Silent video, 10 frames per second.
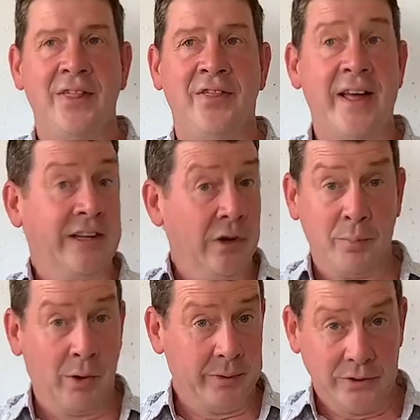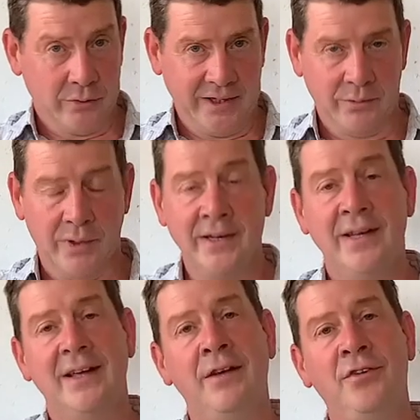then you probably don't need one.
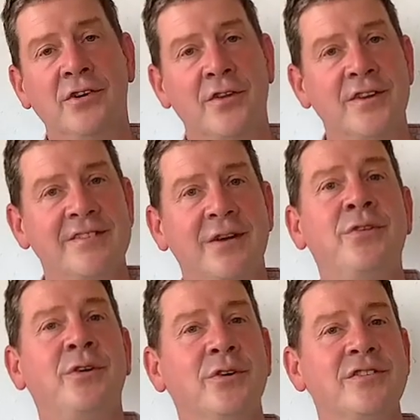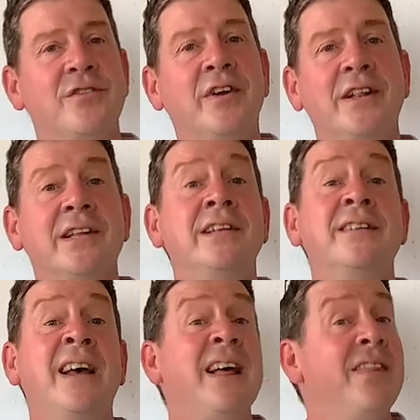If you're on the south coast of
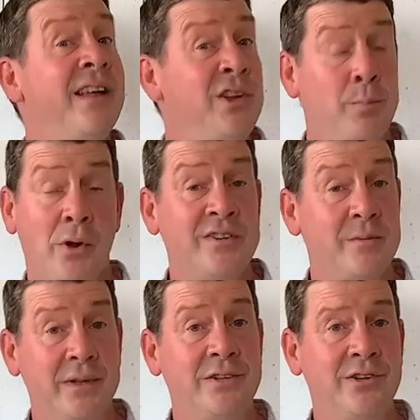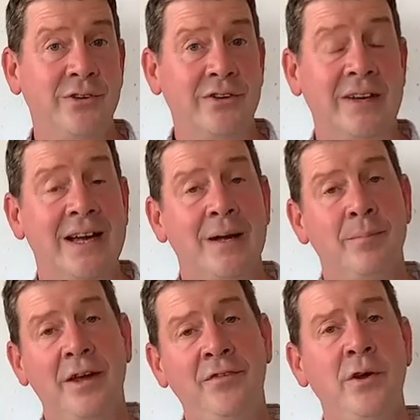England, then you possibly do.
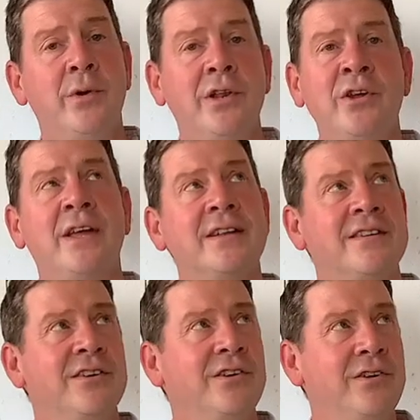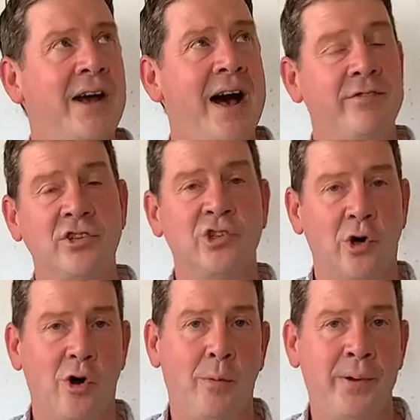But if you were looking to have a
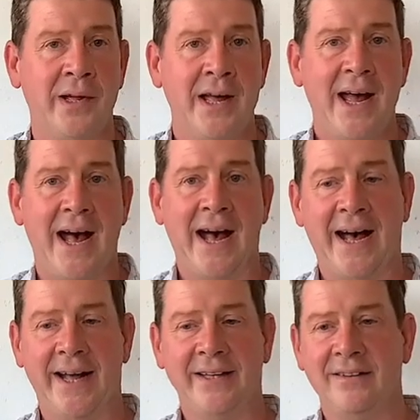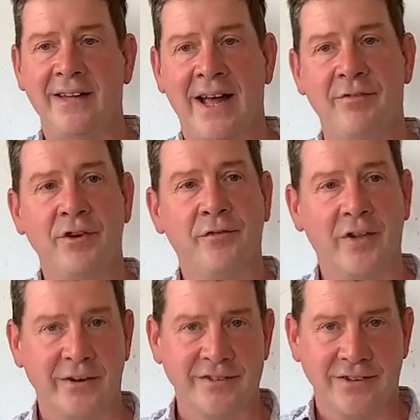shop, and have your
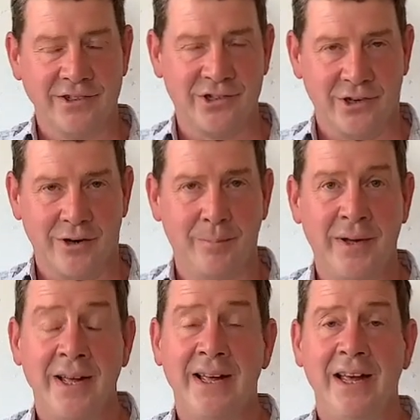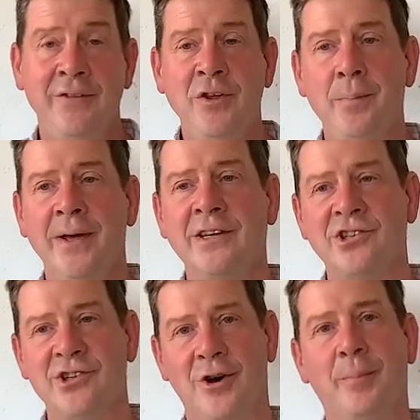flowers in a shop. If you pick a
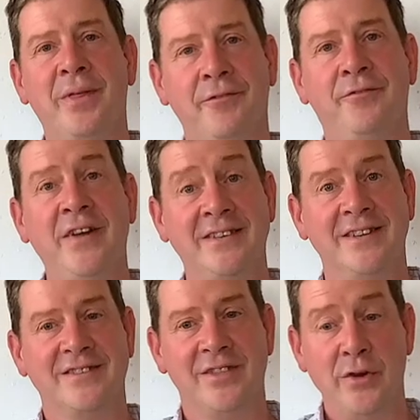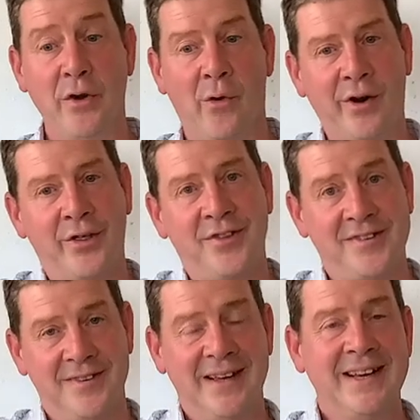shop that faces the
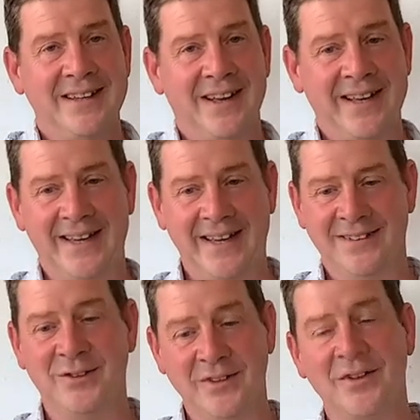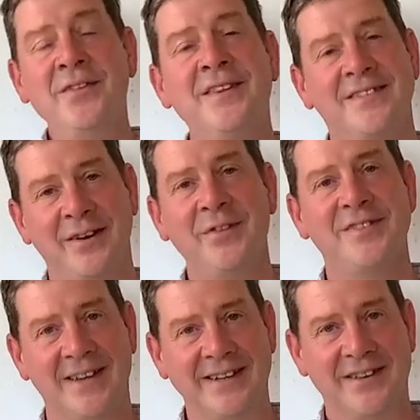north, uh, so it's on the south
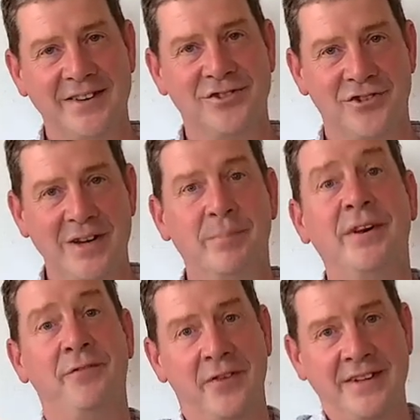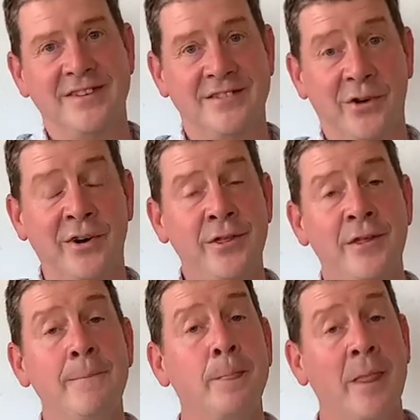side of the street but it faces north,
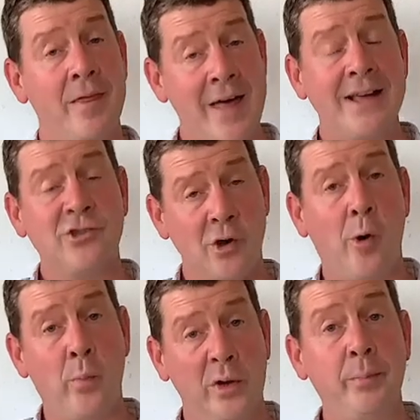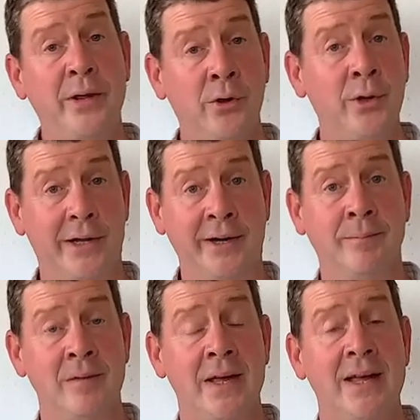that shop will be cooler.
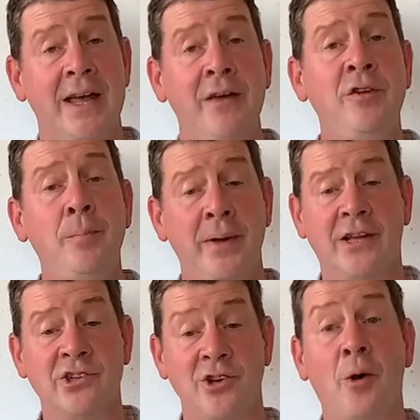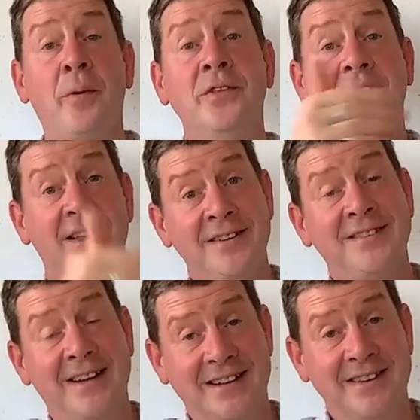If you pick a shop on the other
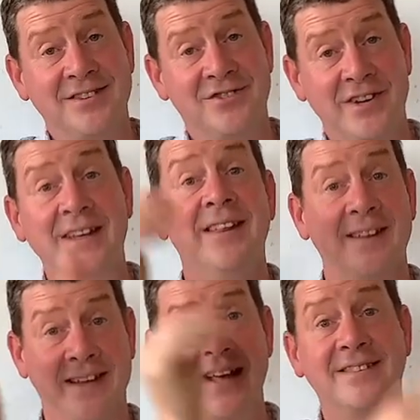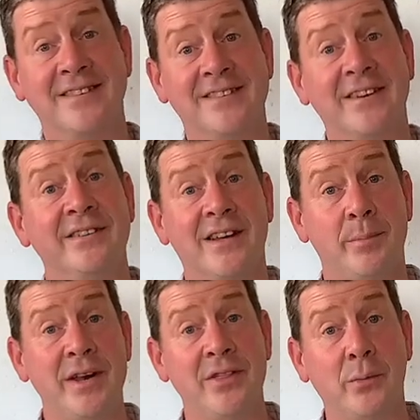side of the street that gets the sun
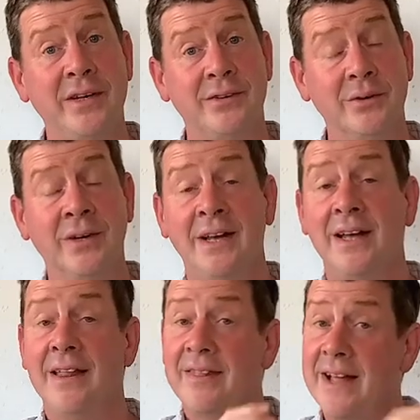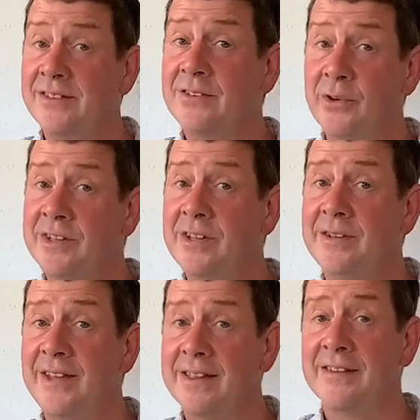coming in the window, that's going to
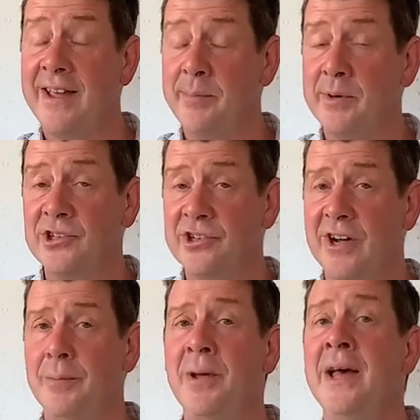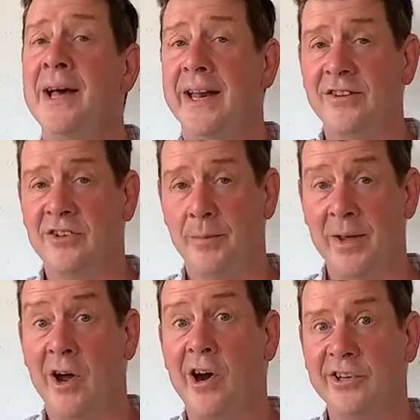take the temperature up and it's going to
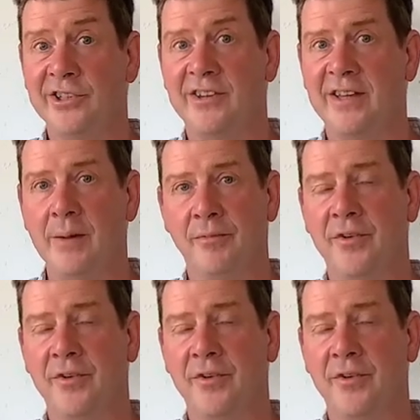be harder to keep